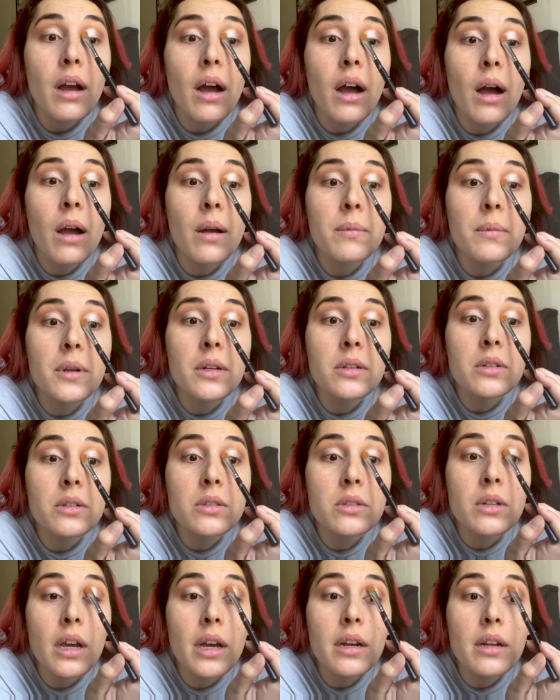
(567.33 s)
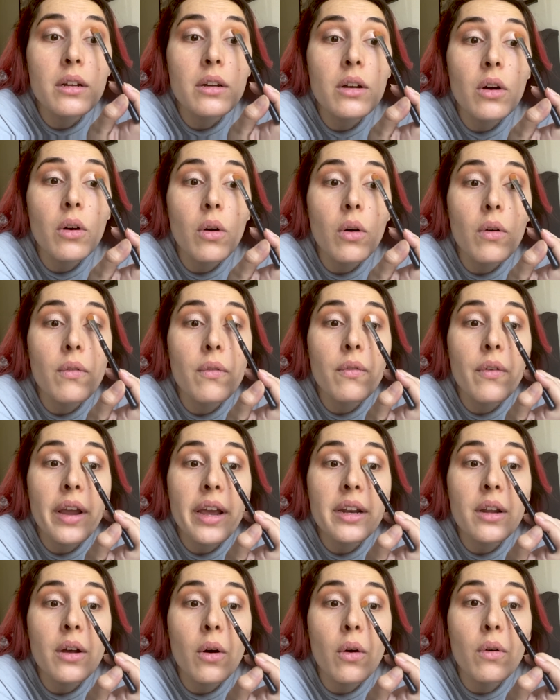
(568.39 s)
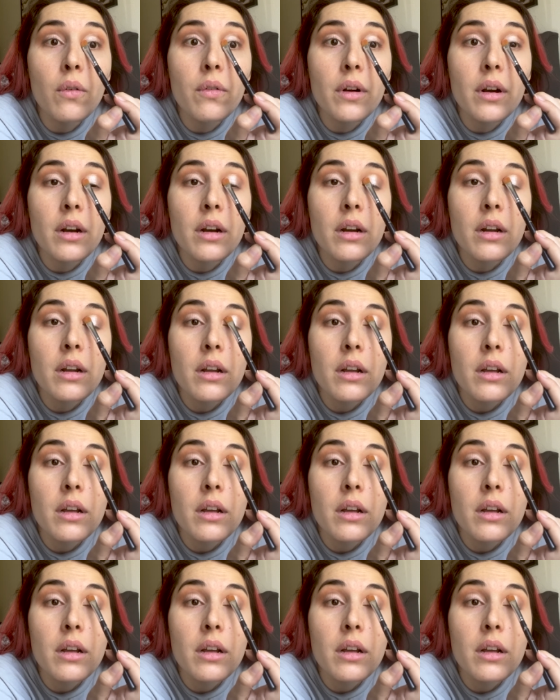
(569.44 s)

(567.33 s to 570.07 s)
I'm gonna just kind of go fan it over